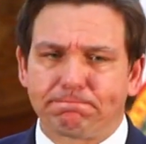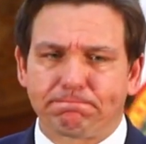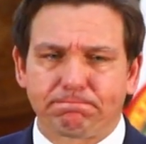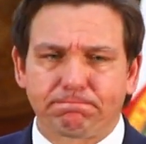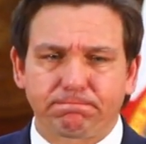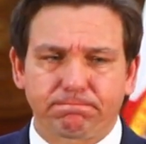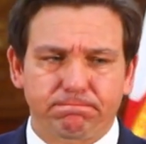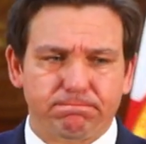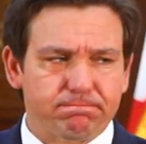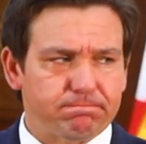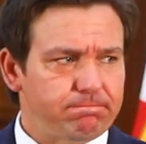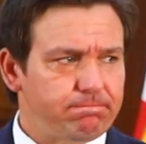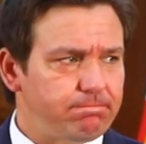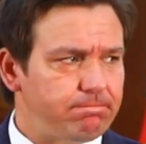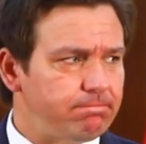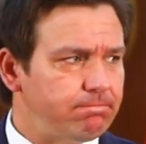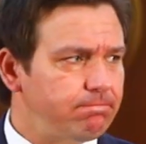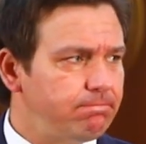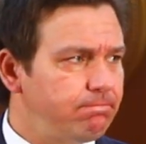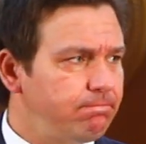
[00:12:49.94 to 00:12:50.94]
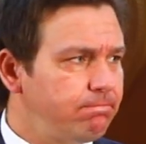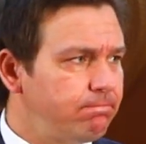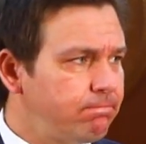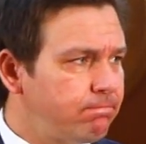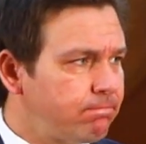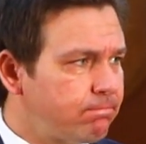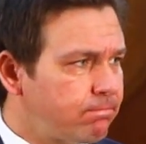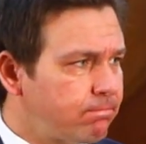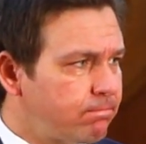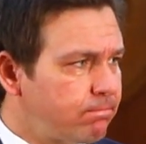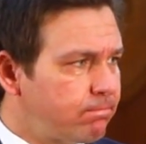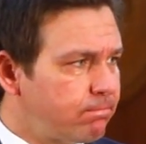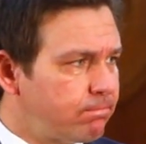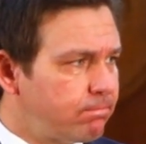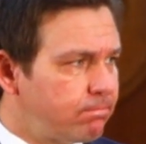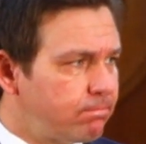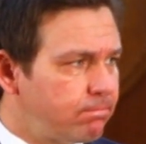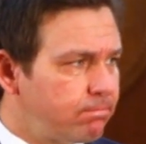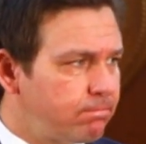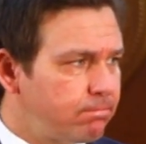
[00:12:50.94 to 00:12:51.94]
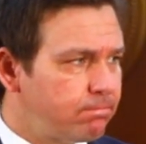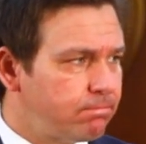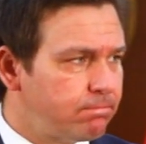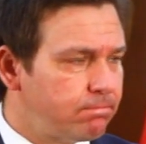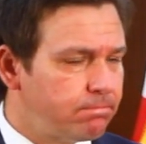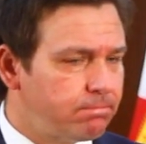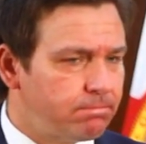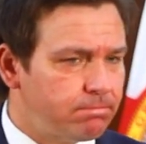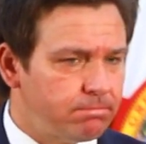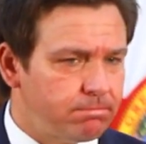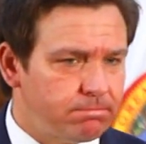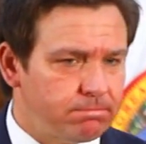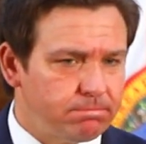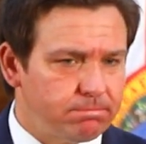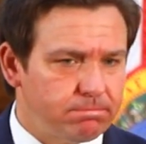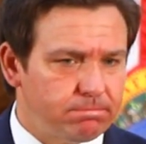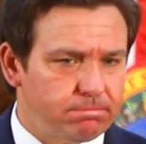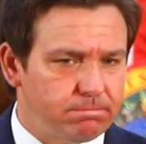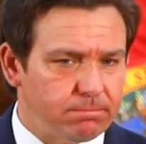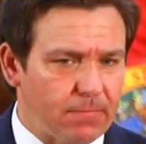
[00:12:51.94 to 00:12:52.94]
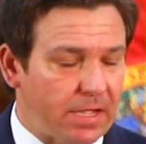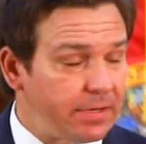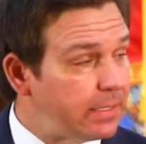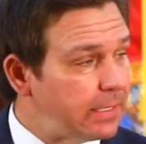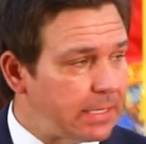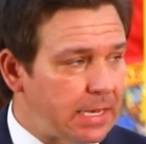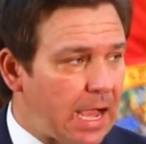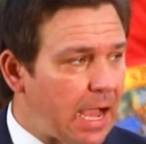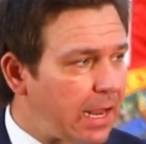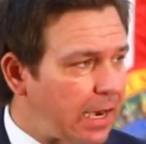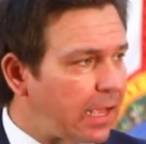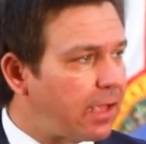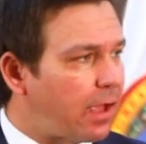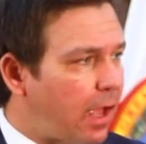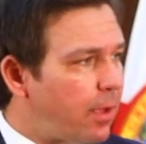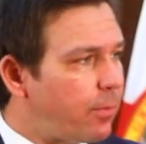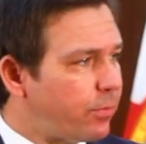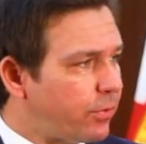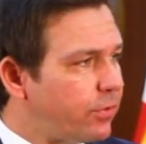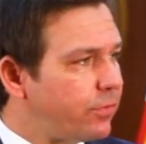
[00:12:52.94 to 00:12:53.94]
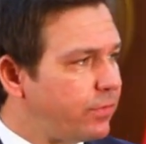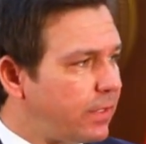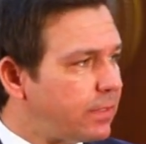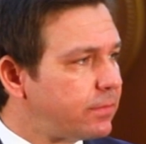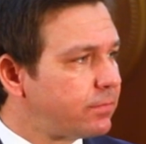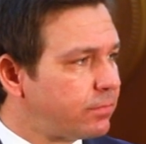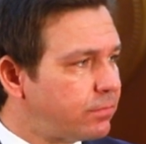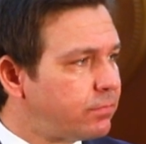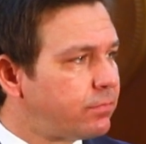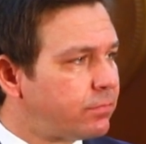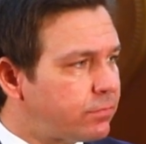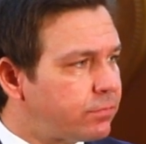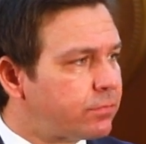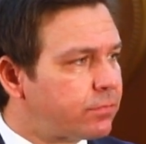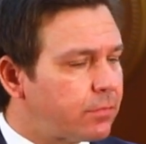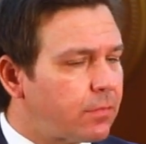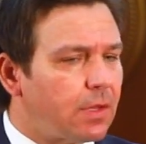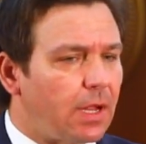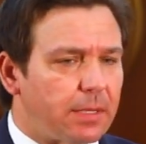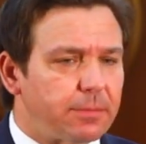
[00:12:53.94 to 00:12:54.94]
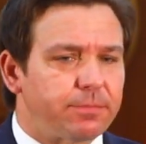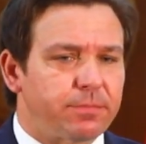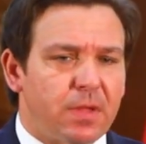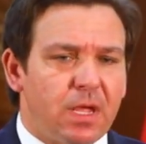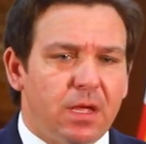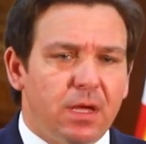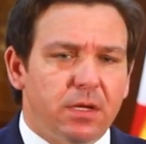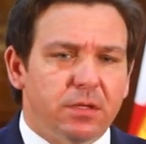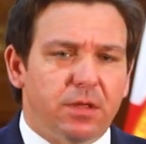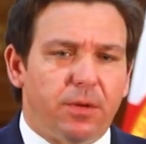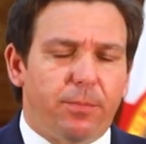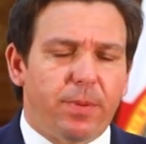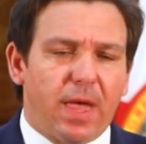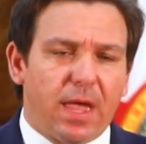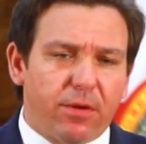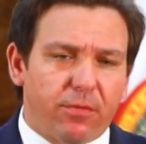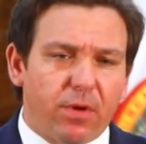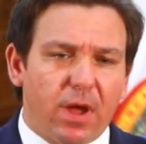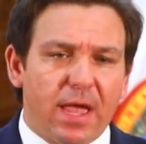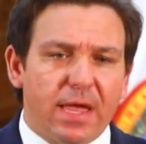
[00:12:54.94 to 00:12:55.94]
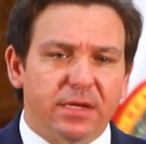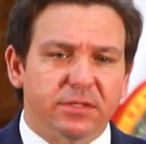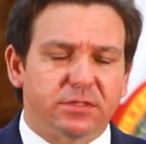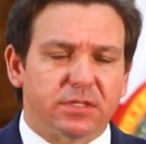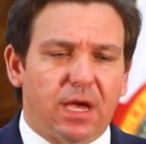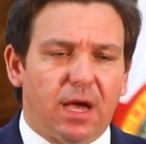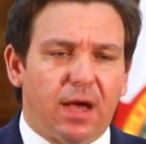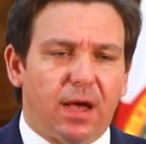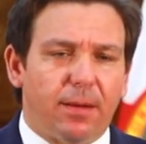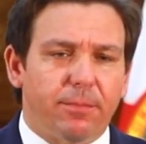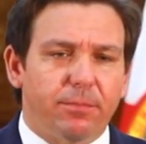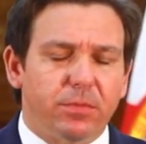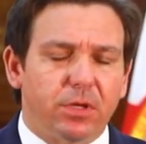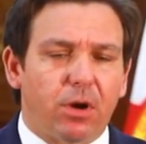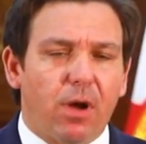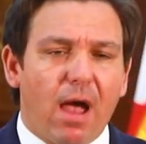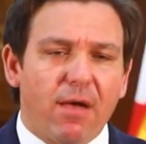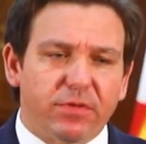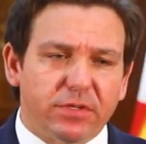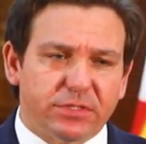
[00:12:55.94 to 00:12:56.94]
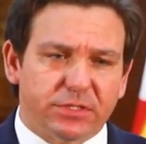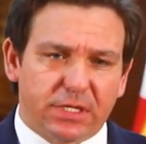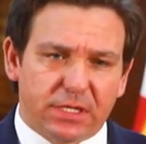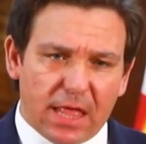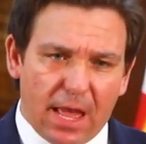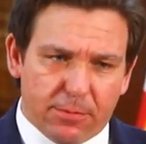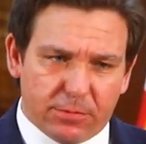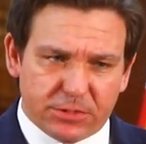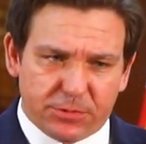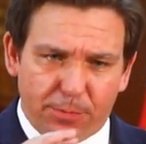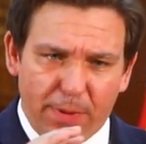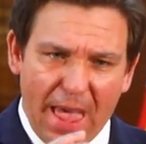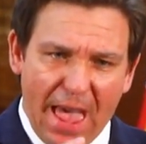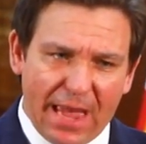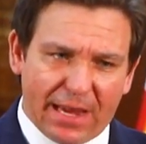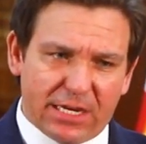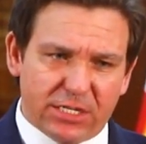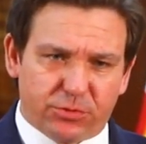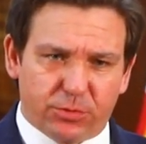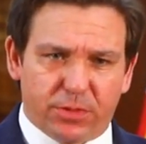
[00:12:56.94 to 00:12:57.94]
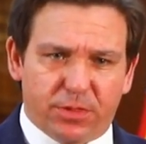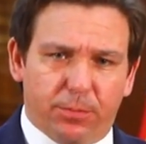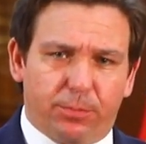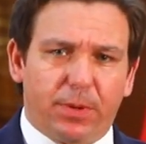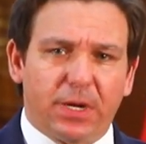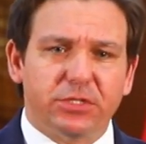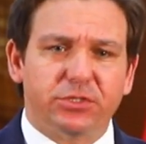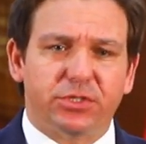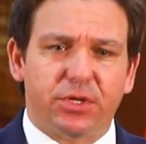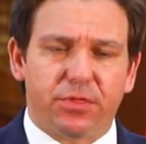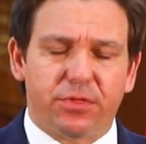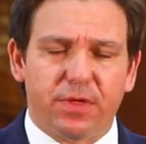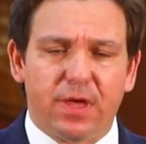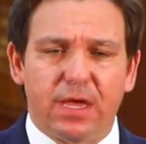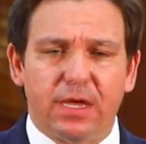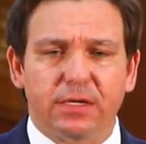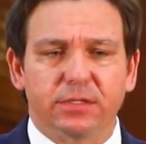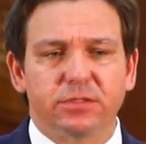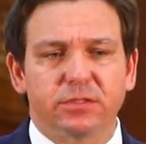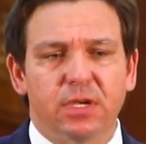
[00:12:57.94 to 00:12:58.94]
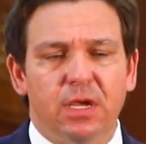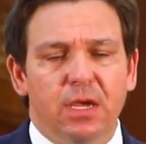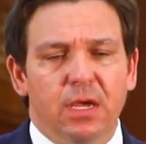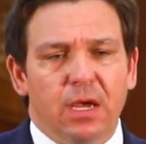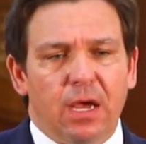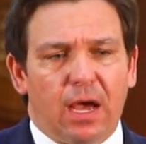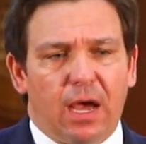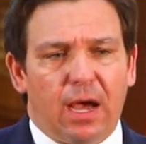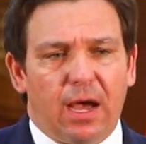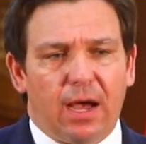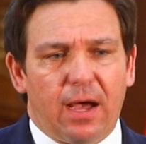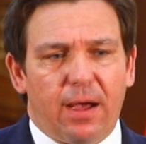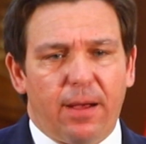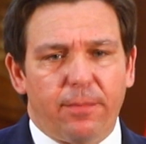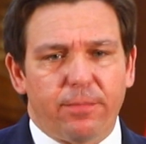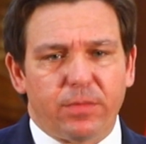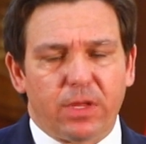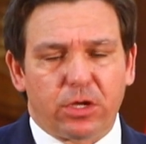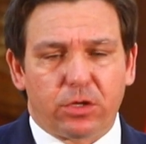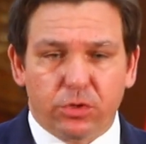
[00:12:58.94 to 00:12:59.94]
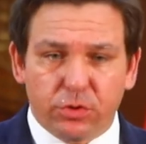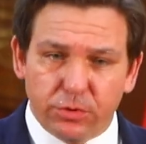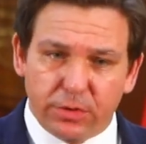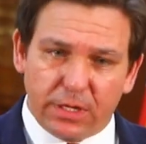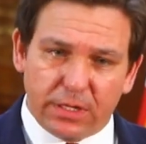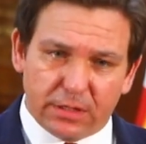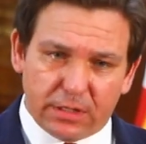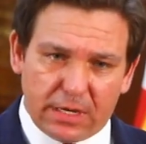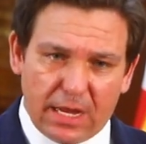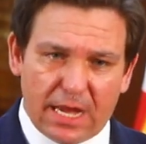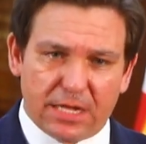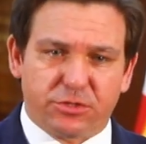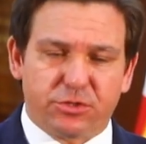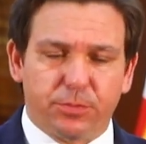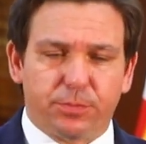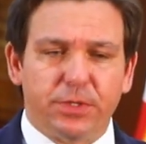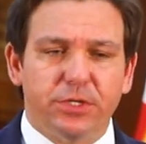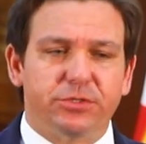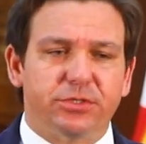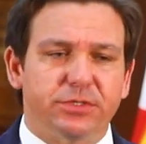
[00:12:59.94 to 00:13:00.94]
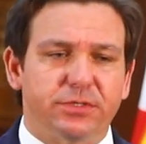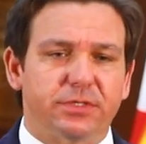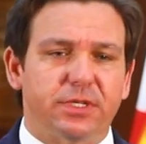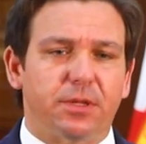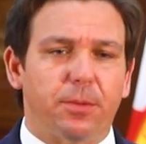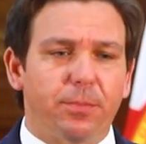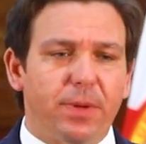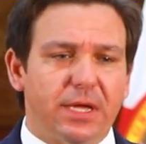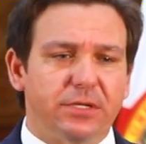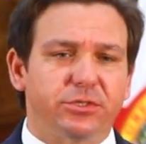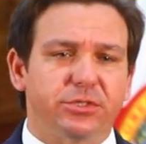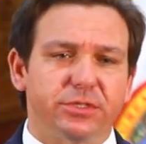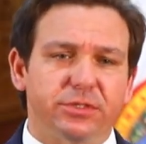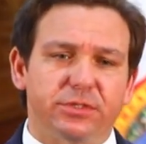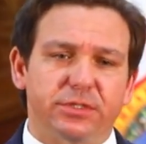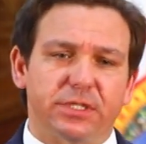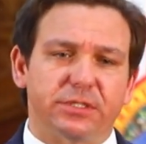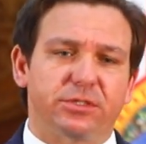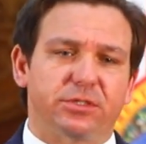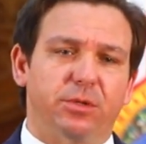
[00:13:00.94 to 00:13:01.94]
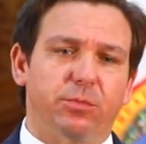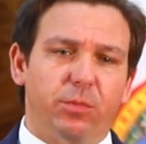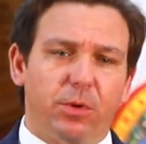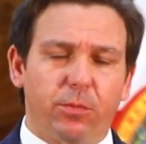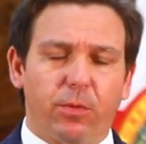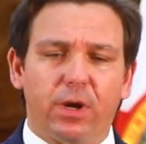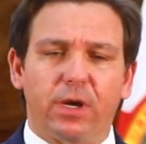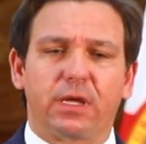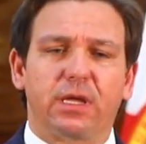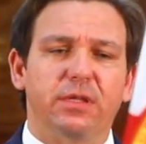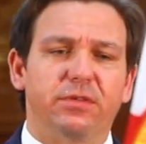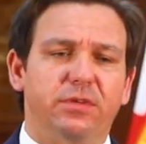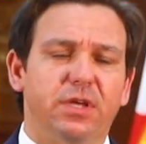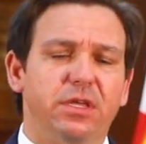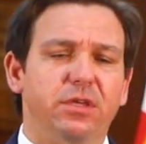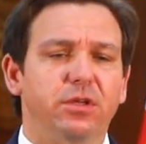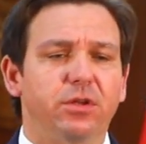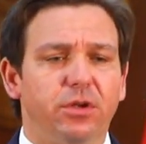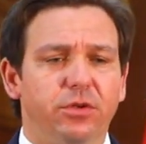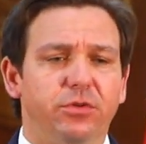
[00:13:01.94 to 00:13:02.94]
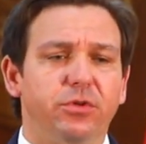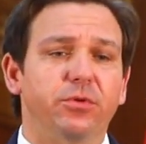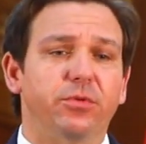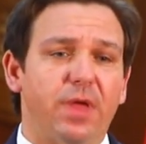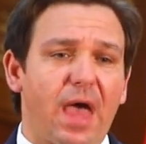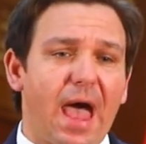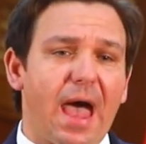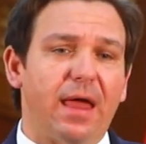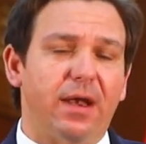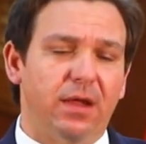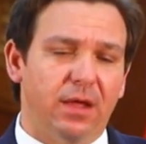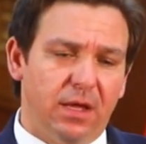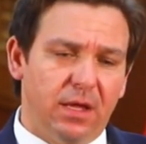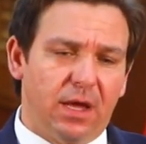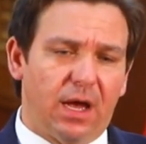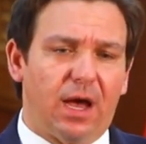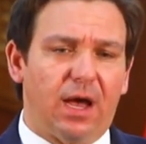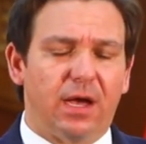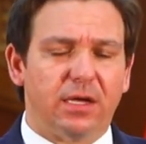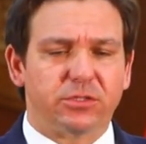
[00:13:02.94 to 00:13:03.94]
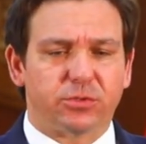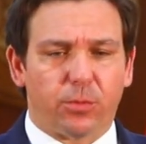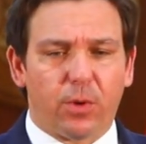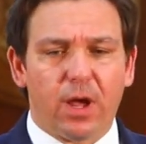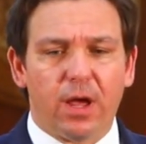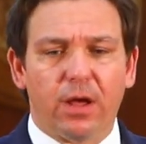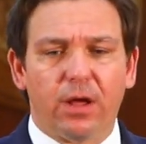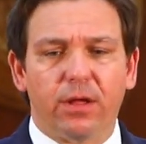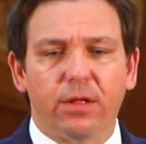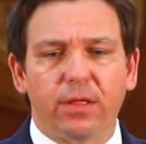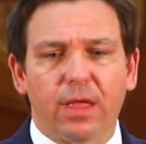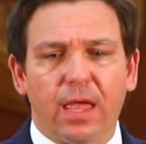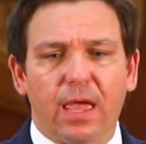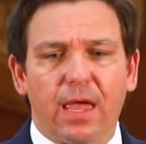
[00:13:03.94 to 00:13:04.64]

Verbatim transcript: Did you veto the state I did not. I, I approved it. Yeah. The pay raise, um, you know, obviously that was packaged with a bunch of things, um, including the contributions to the pension system. We want to continue to do that uh, as well.